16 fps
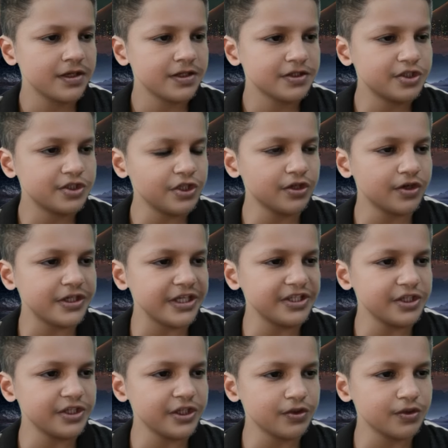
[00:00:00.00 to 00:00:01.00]
G O T
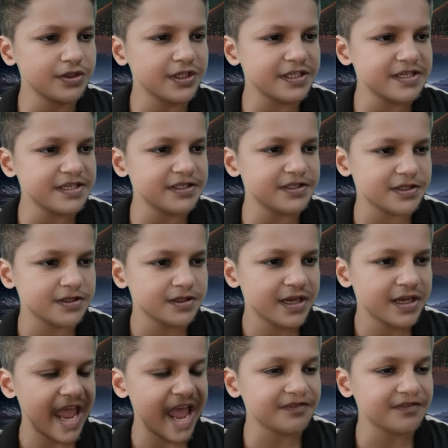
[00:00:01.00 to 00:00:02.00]
G two doesn't
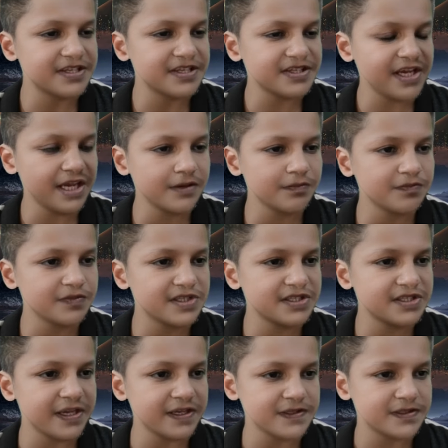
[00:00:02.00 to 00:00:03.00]
have the same
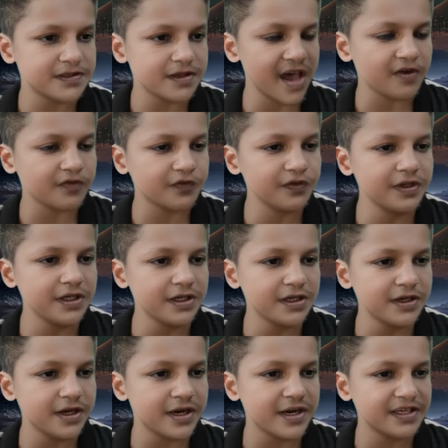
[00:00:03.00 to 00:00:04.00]
sense of
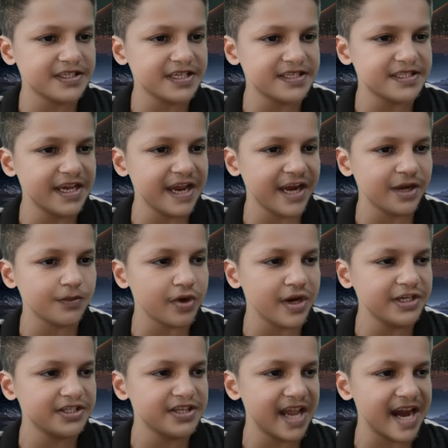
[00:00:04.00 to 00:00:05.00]
weird urgency and
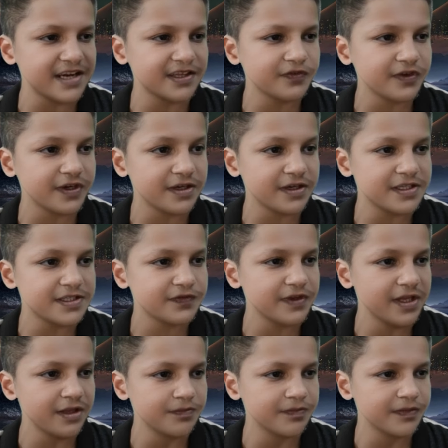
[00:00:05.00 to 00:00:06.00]
point that the first
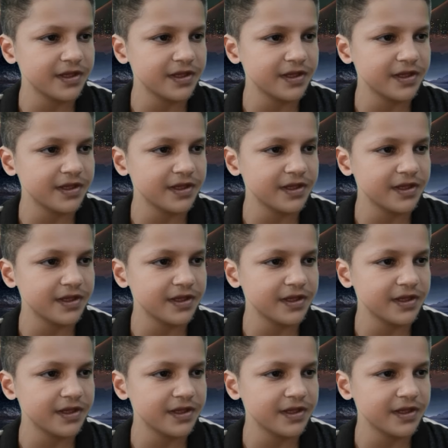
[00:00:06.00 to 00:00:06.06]
film